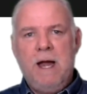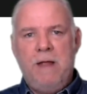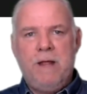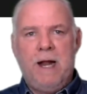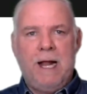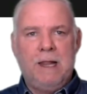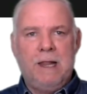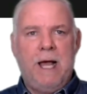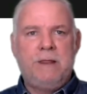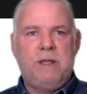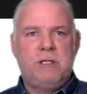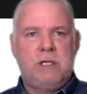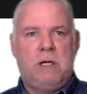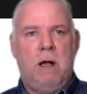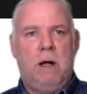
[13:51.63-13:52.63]
and then I like
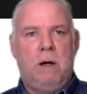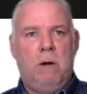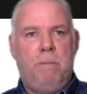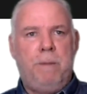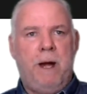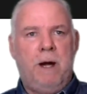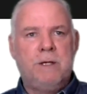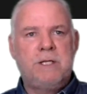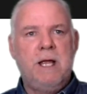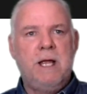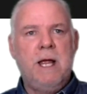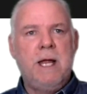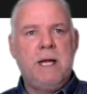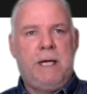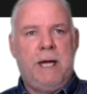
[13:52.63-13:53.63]
the Chicago Bears
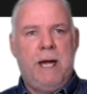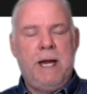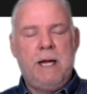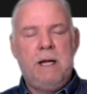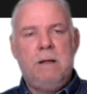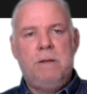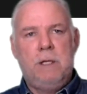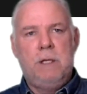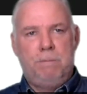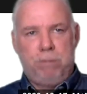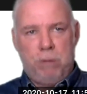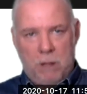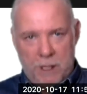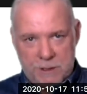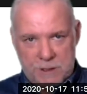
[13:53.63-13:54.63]
getting the
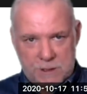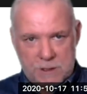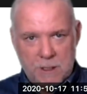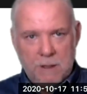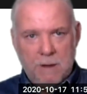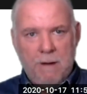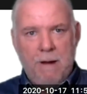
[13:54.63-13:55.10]
plus